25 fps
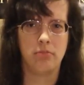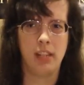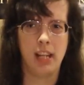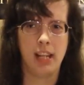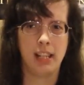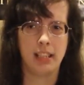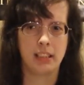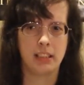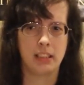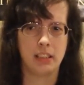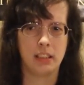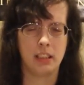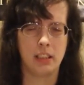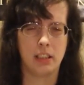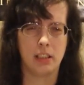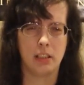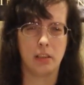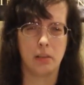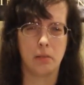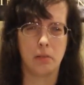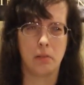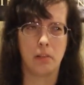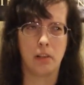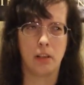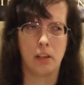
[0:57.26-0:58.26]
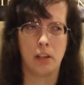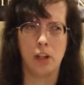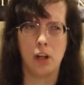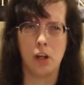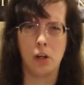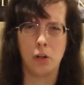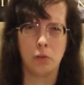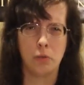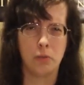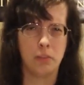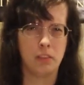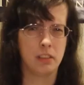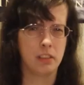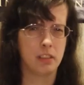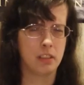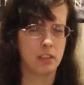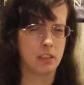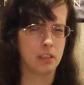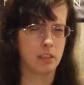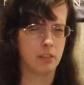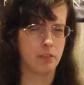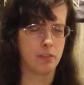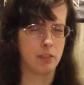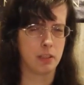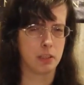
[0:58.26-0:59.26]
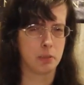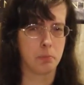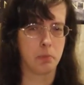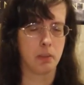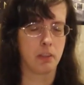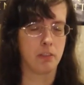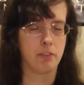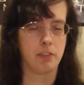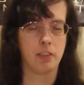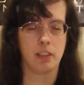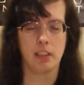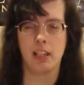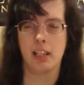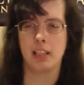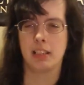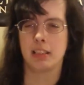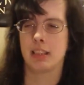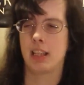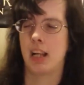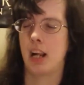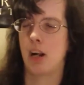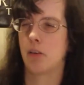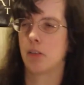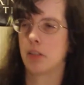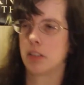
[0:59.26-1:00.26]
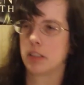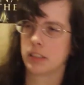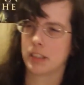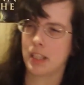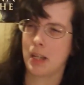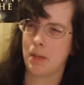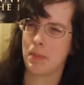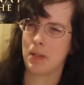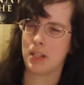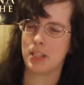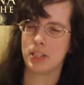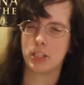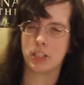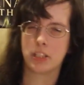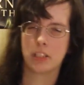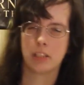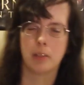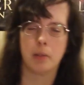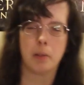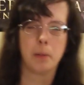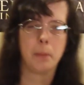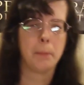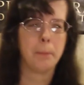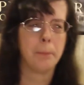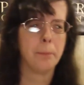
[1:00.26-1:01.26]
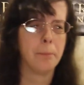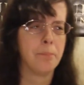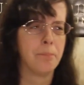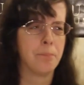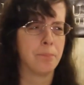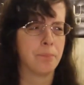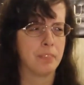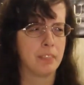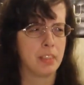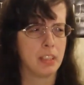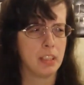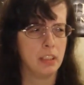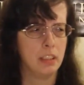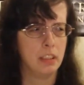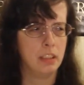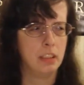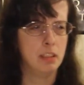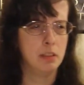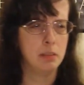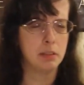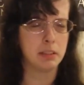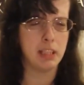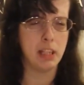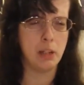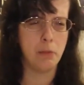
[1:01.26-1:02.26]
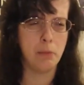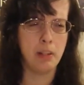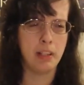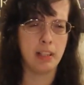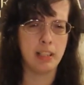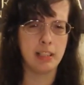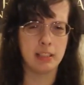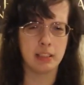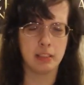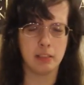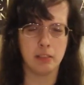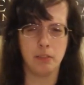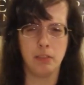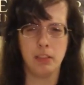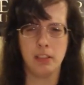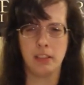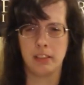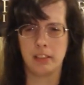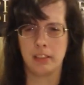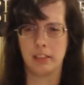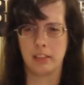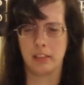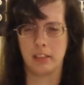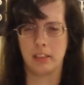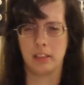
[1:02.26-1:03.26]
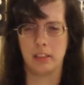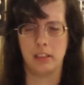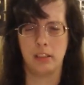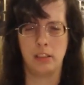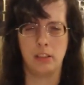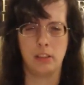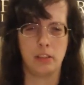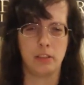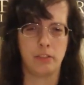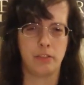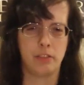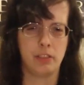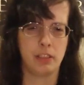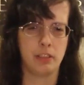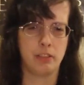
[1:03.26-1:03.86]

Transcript: next year, along with the first book for last hours. I'm not sure. It's kind of weird because with you know the